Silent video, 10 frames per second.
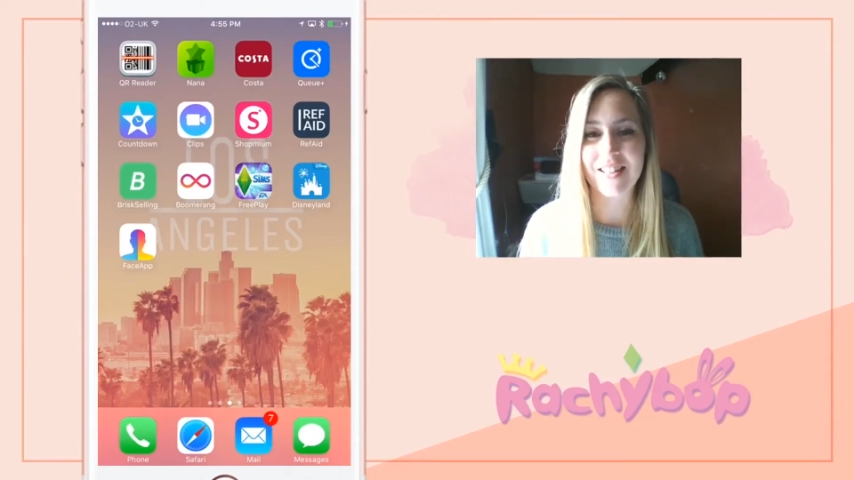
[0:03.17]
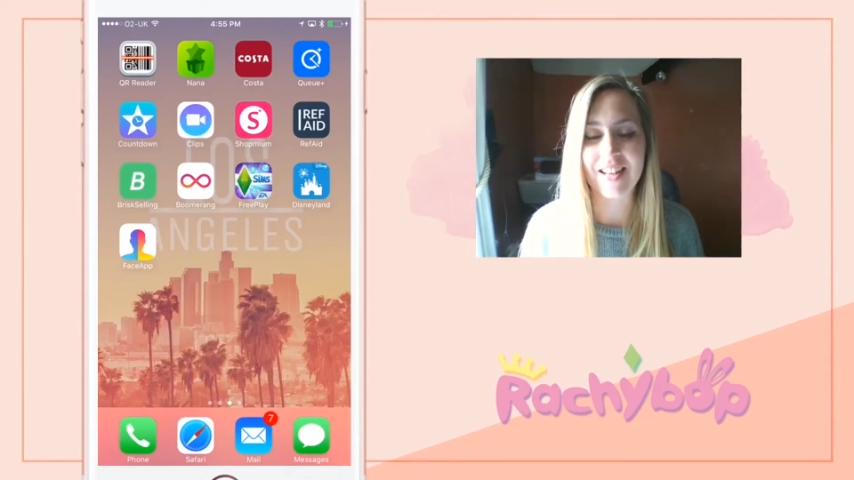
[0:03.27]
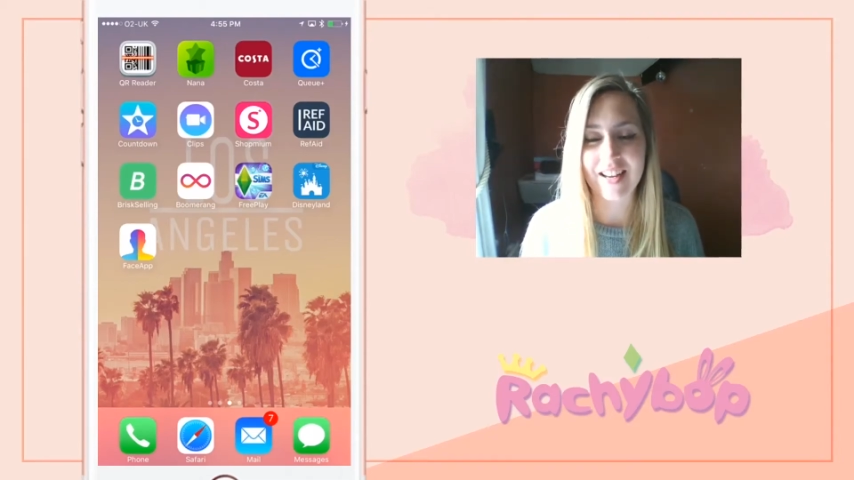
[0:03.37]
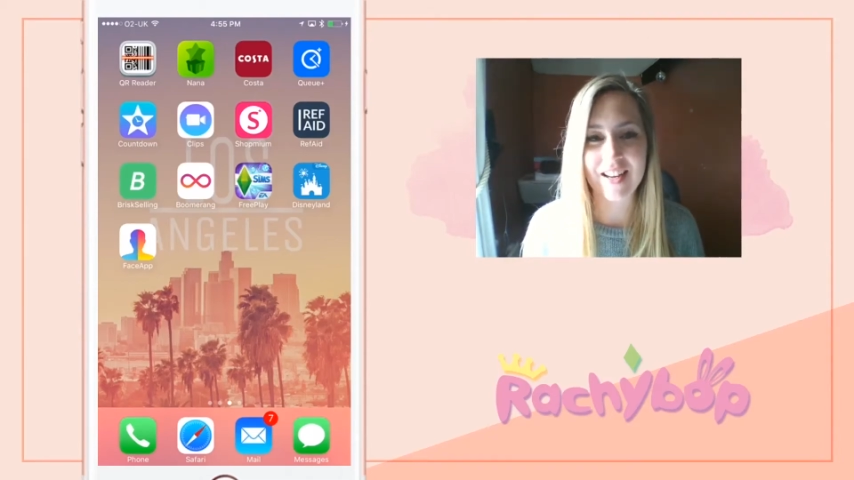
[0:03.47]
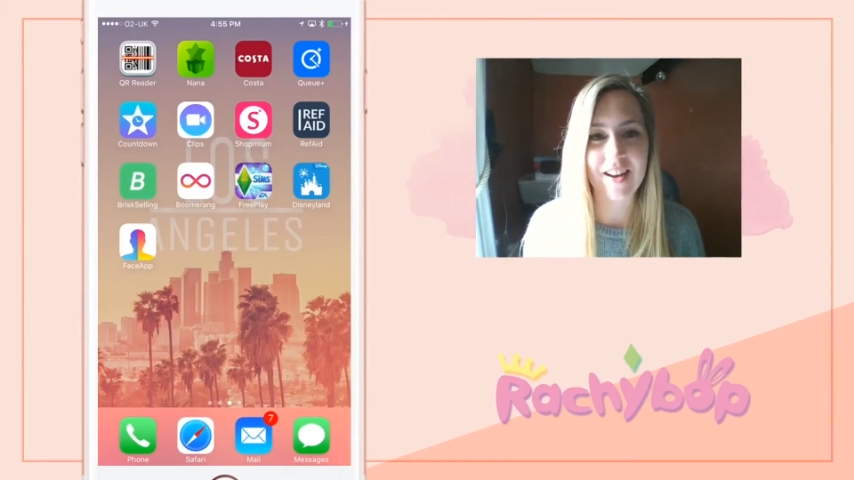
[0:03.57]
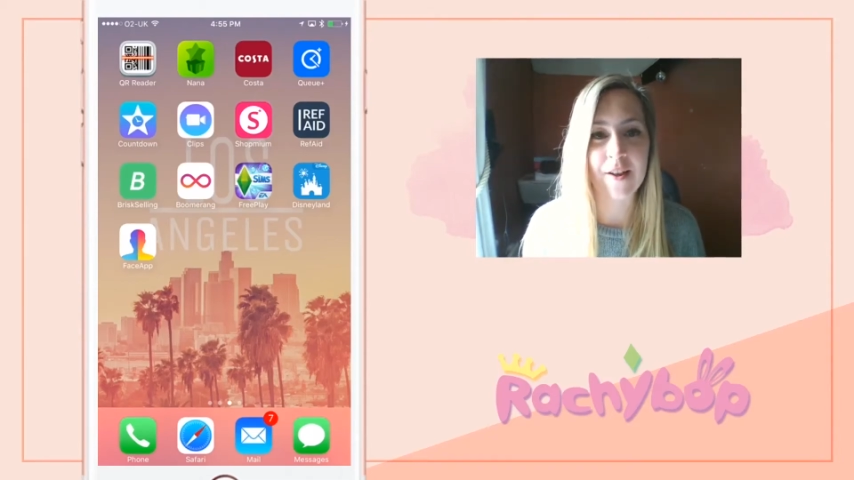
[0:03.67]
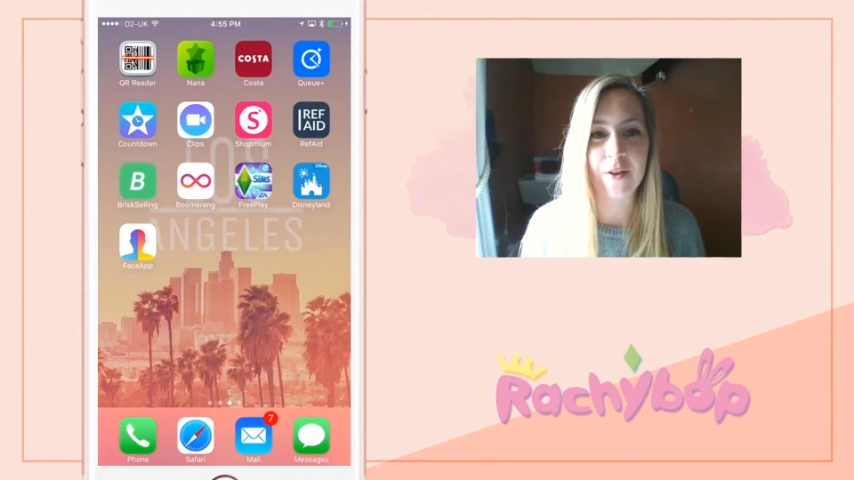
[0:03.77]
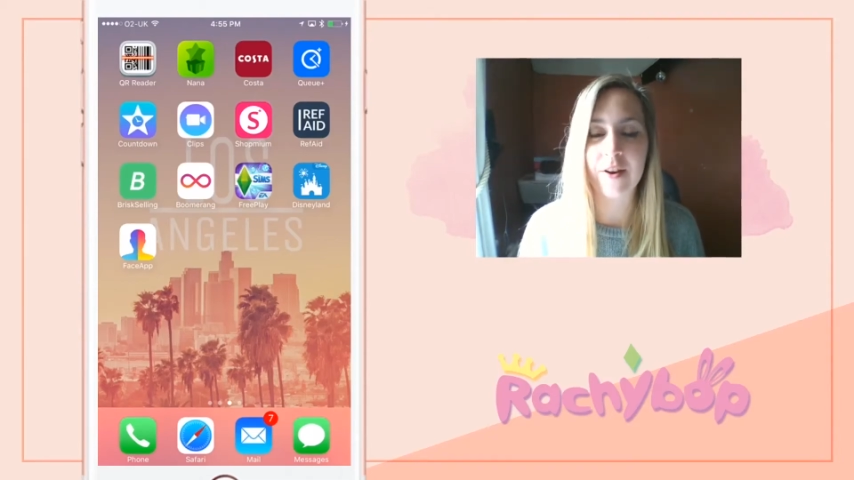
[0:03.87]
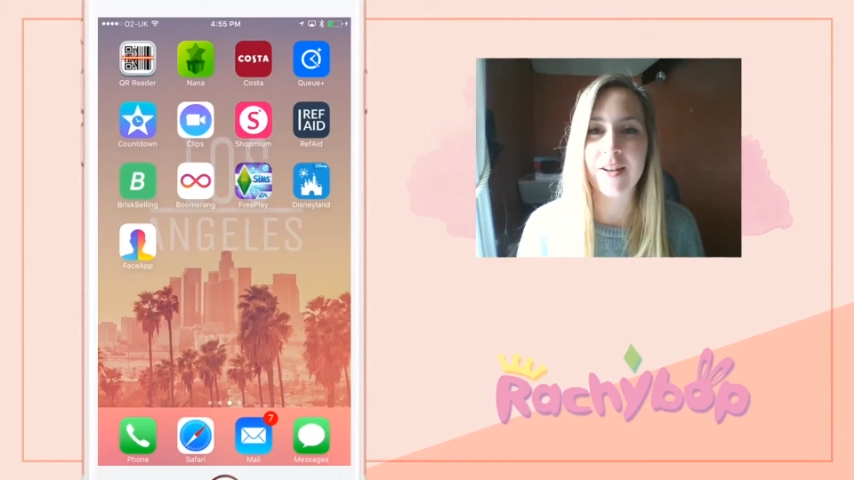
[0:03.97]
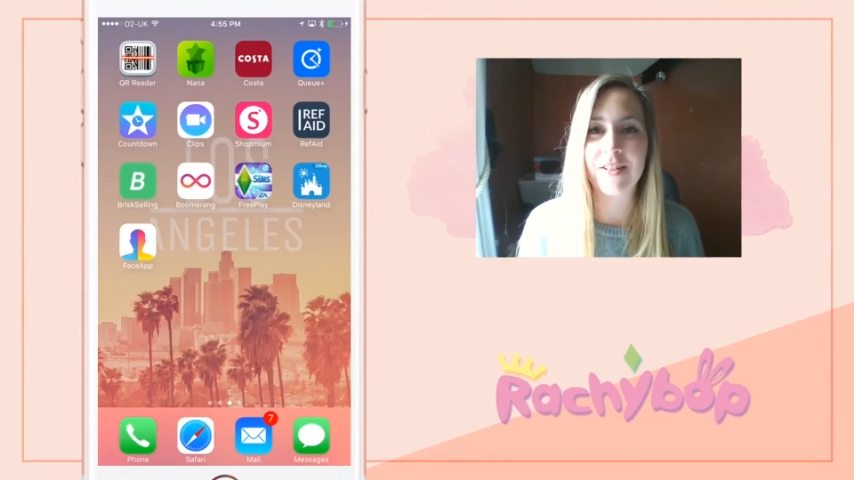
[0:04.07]
Today I
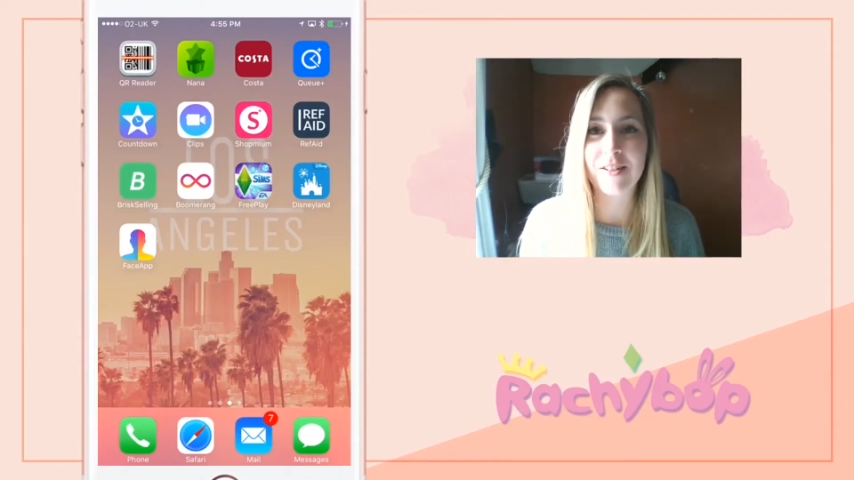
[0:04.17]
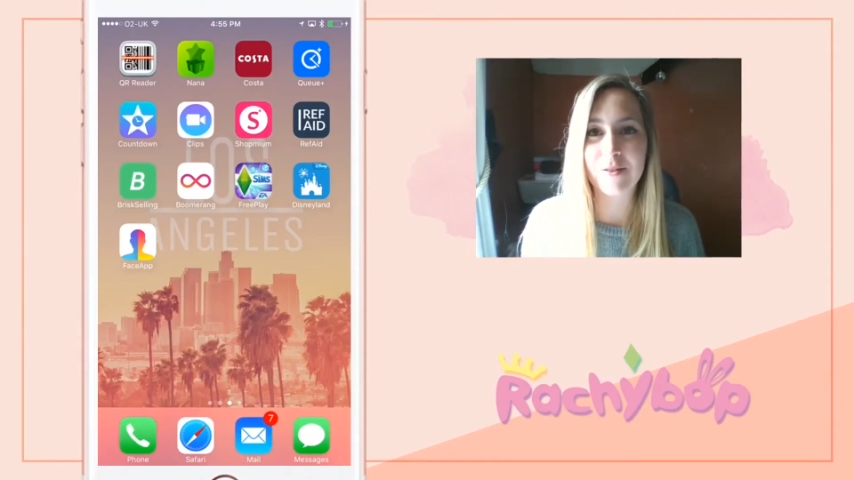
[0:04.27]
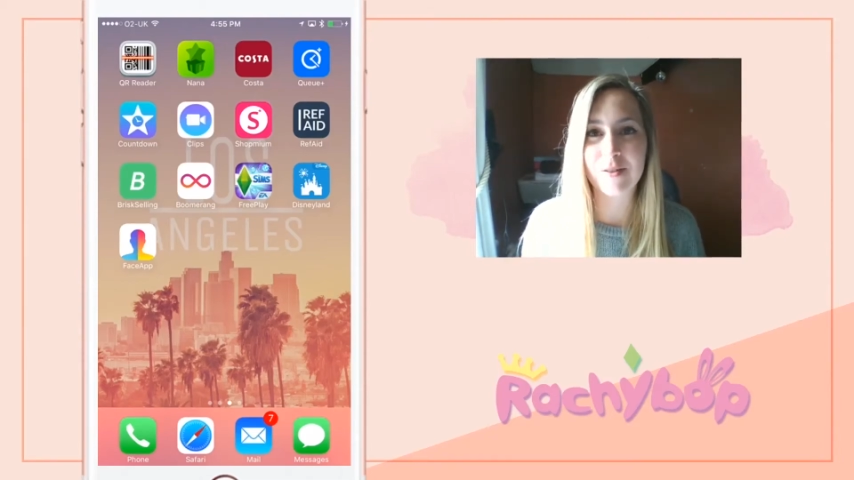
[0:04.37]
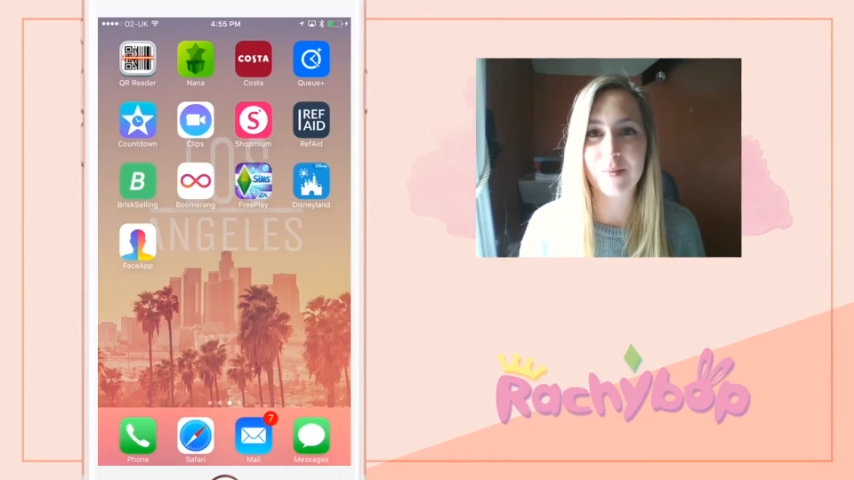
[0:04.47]
thought I'd do